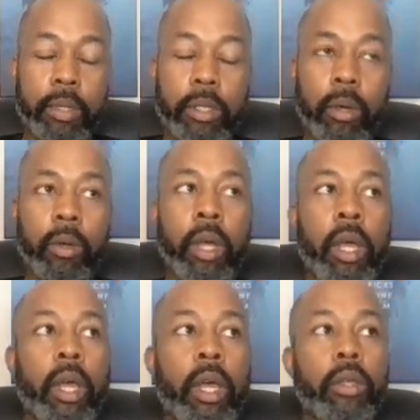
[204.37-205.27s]
So
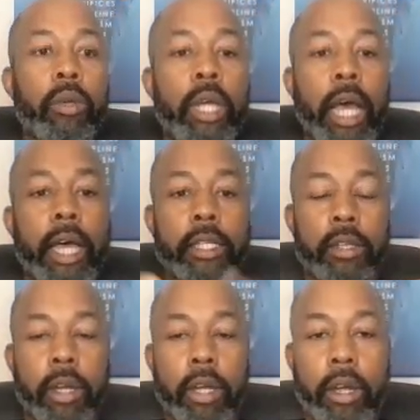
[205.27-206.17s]
you guys
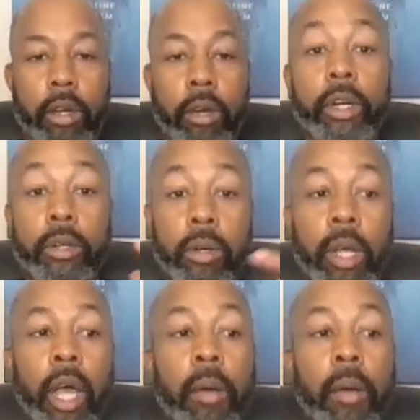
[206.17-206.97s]
are critical.